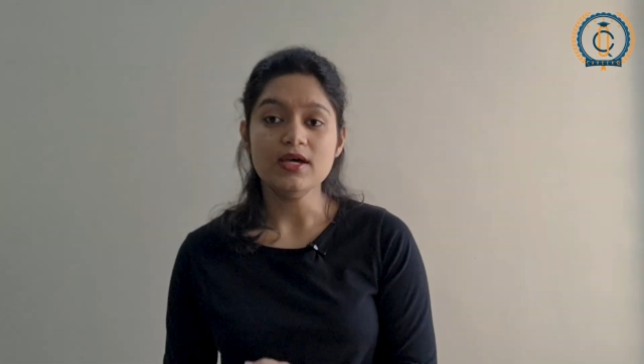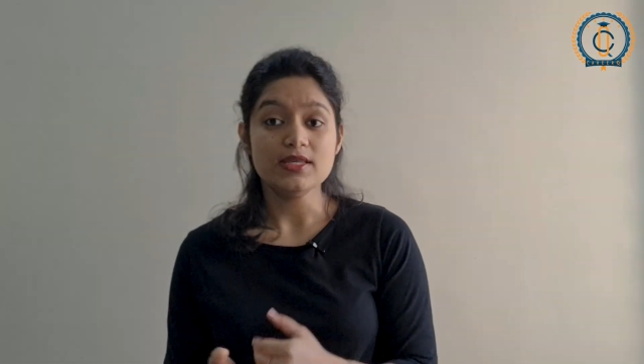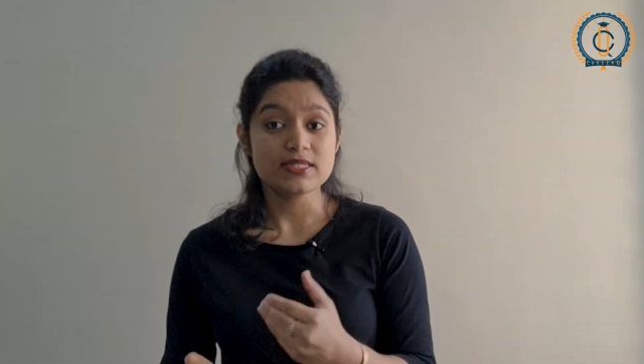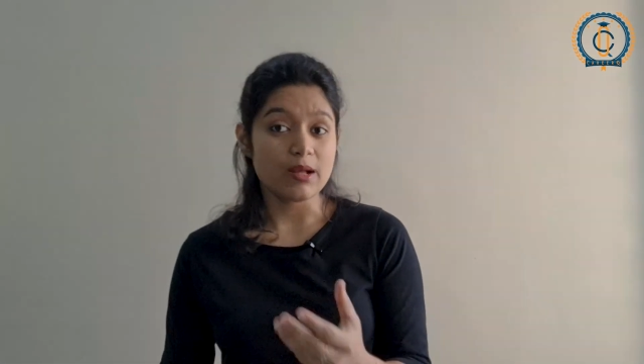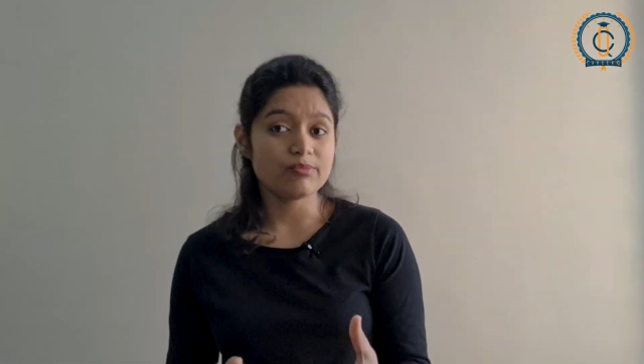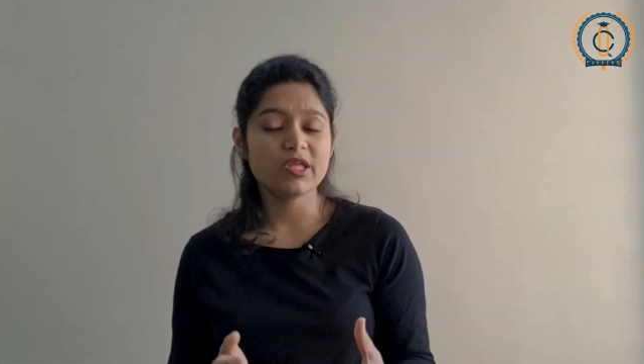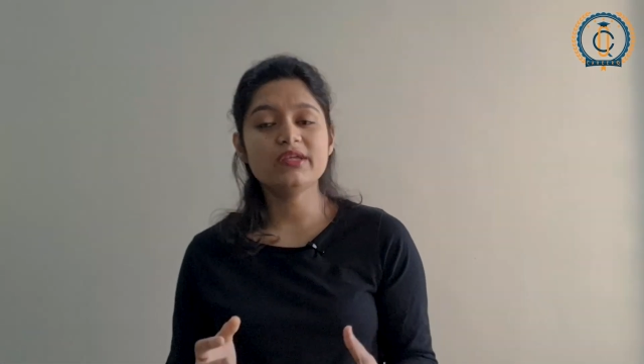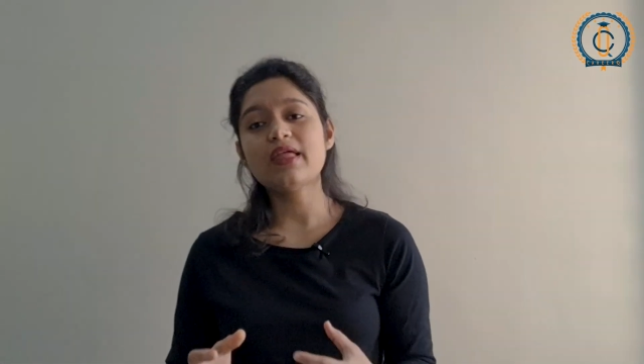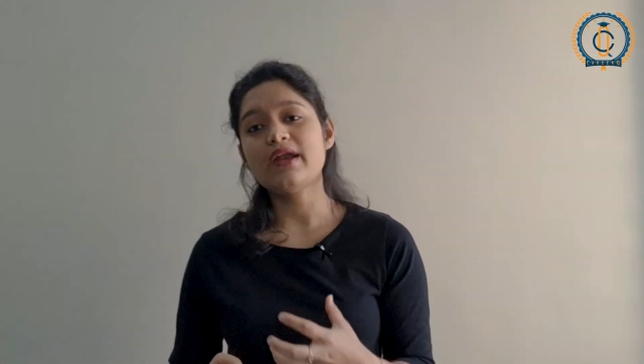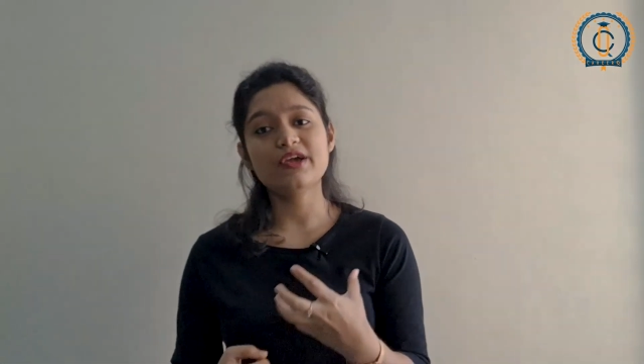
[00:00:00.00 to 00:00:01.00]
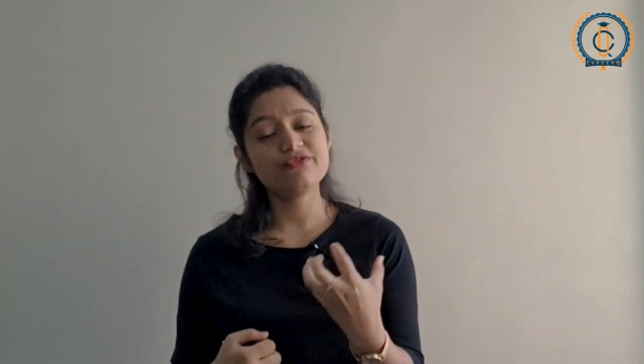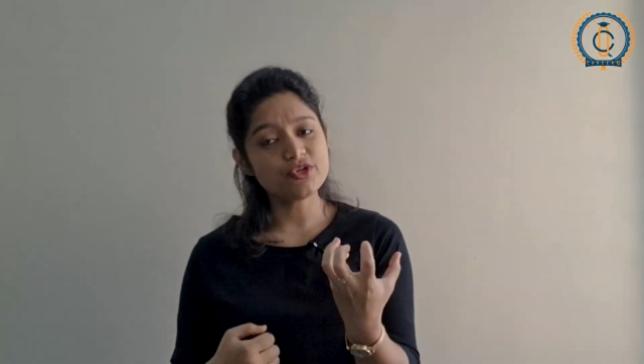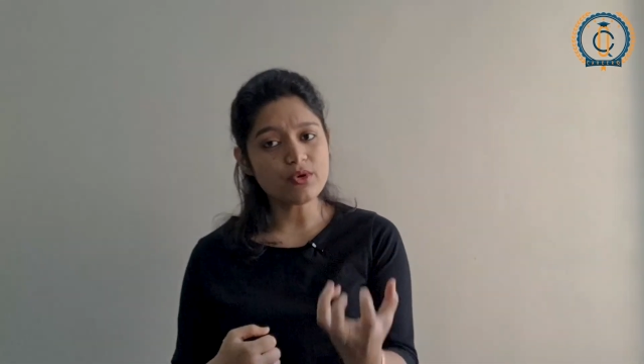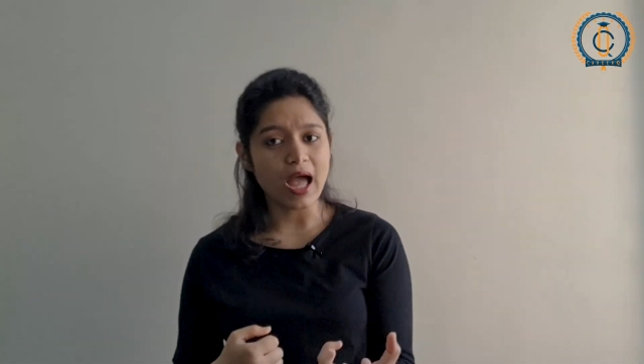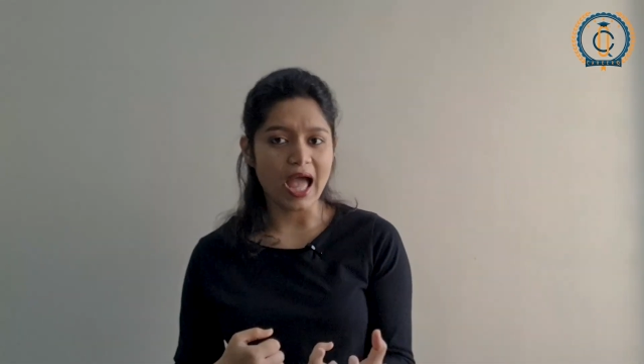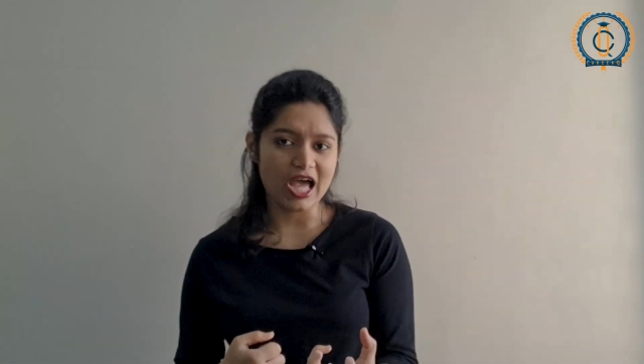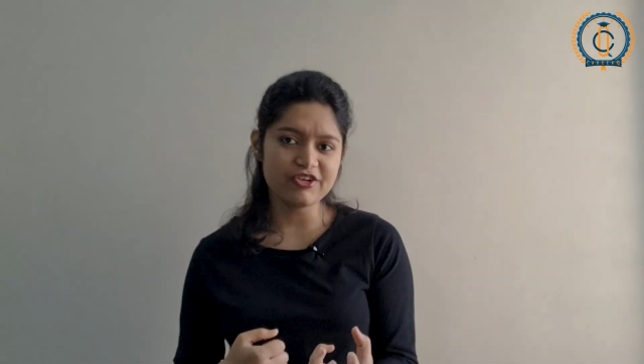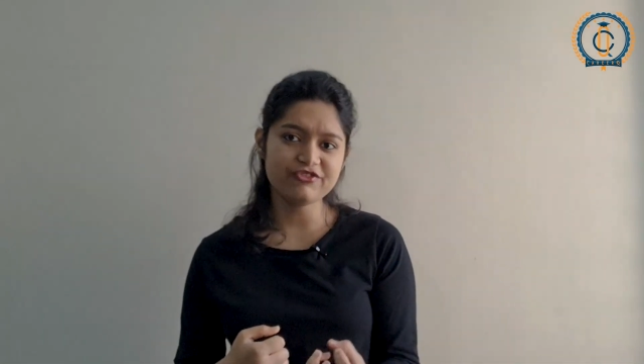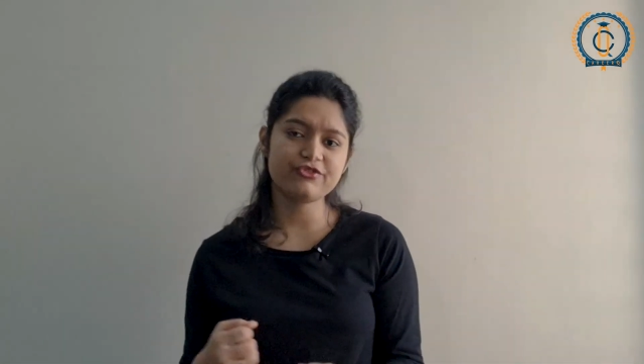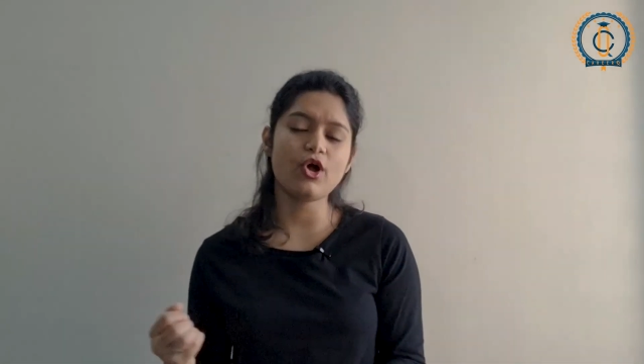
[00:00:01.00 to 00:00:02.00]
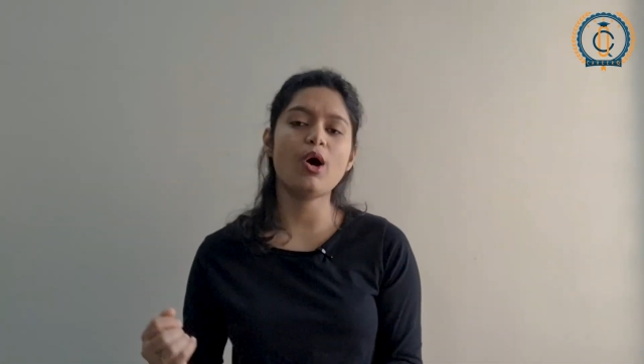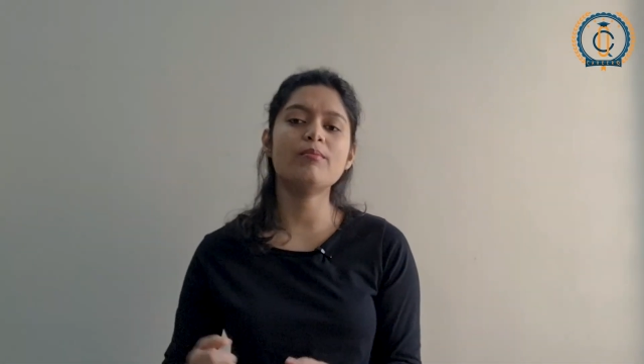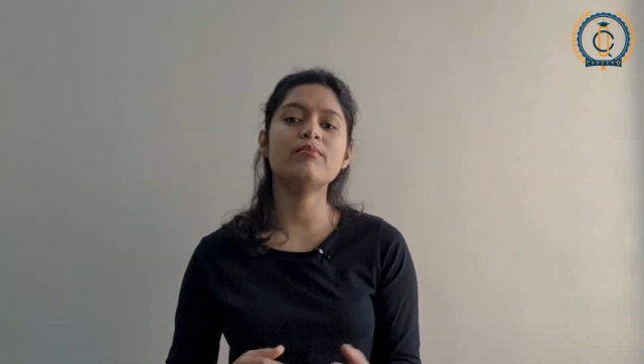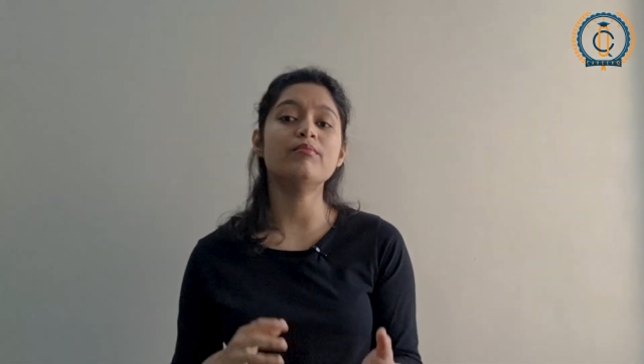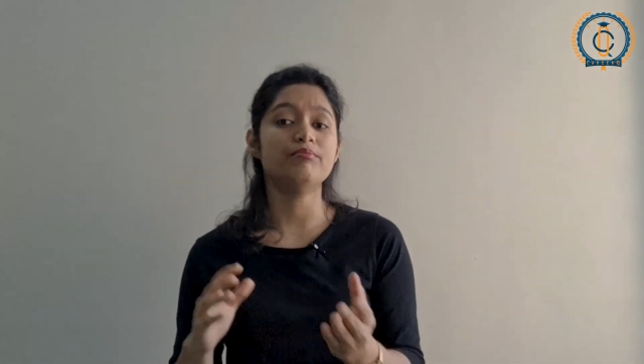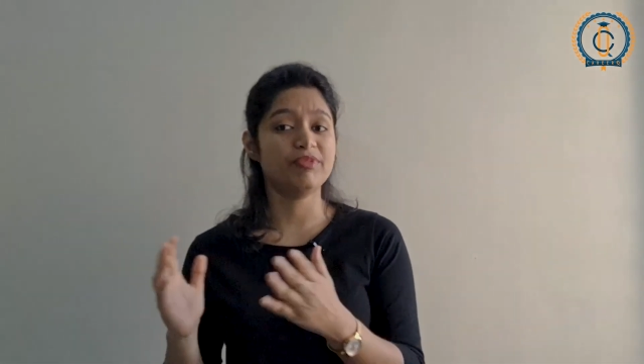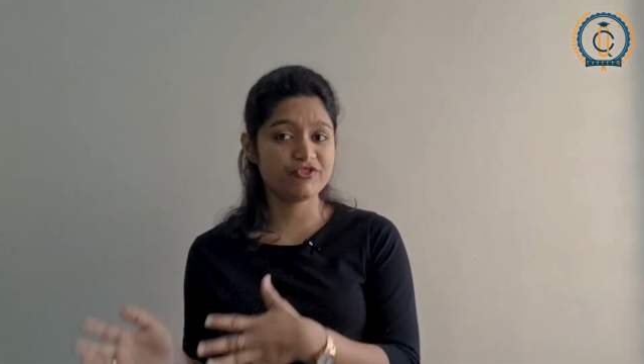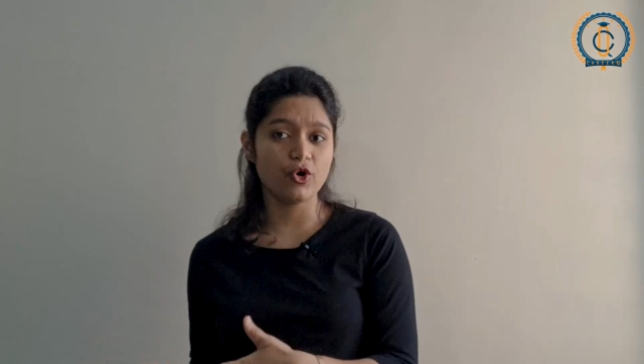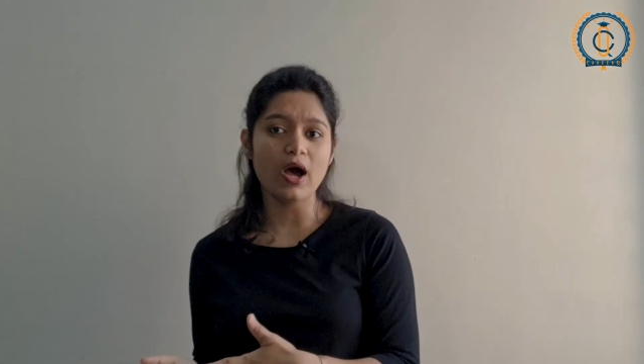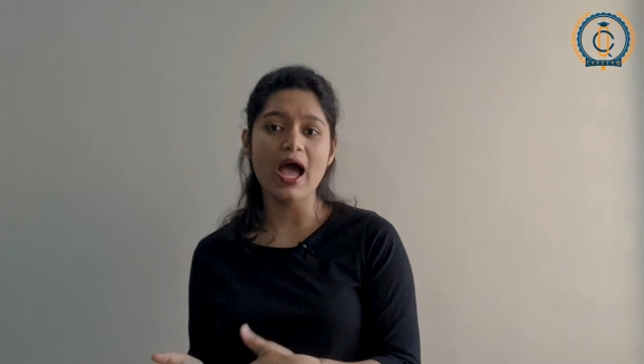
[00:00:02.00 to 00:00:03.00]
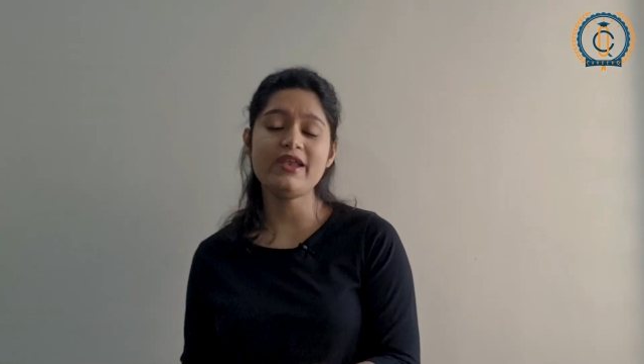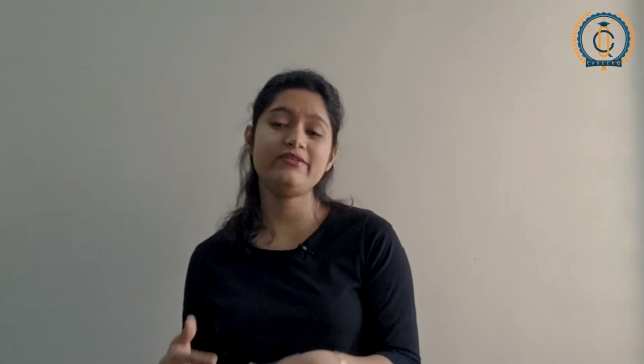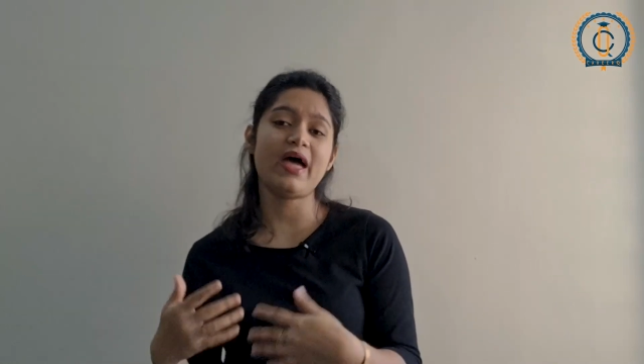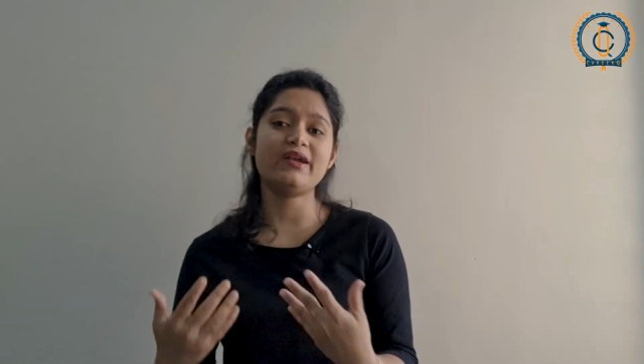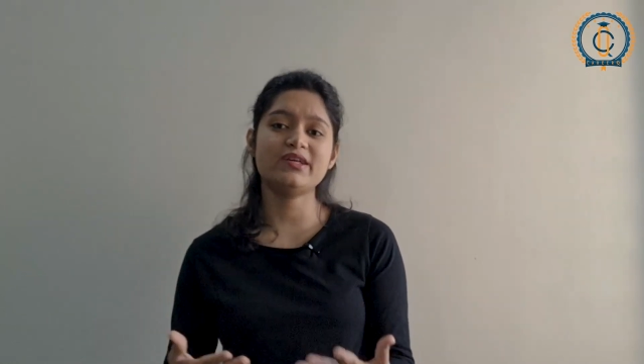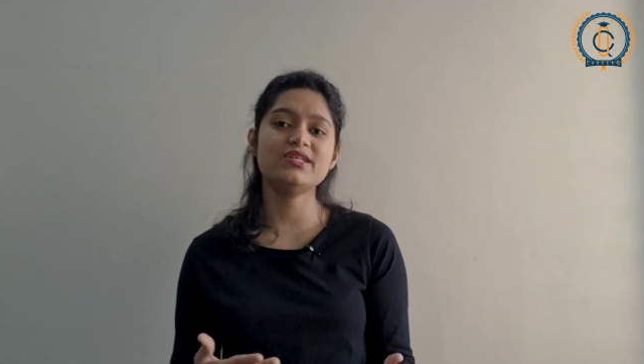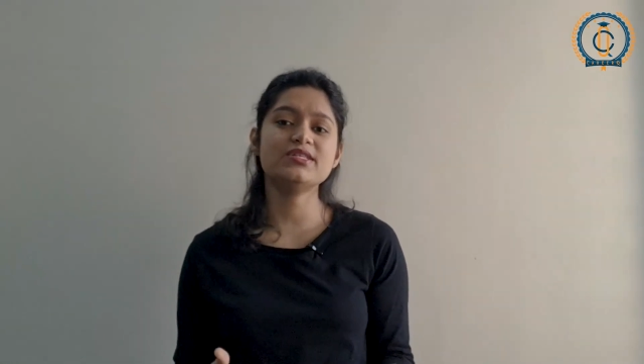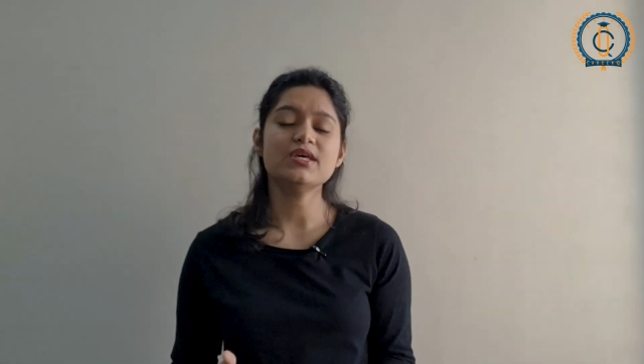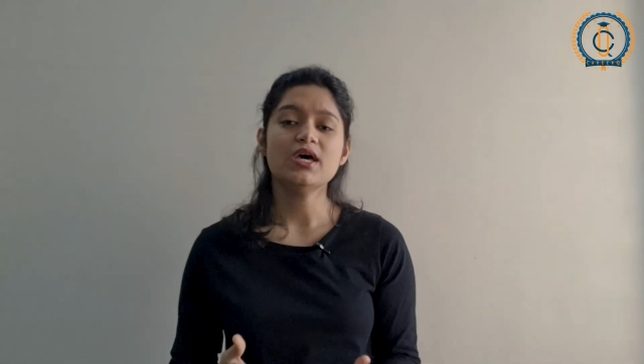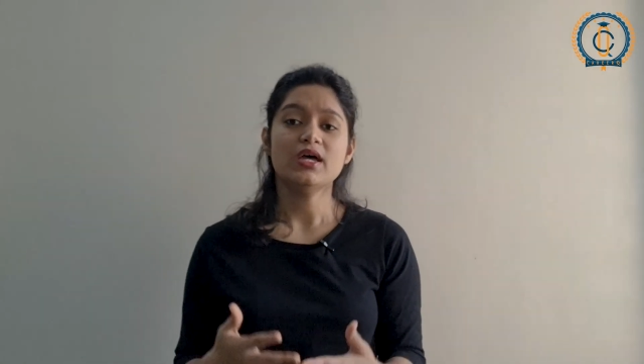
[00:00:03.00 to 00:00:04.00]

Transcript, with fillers: something that if you have from beforehand, that is,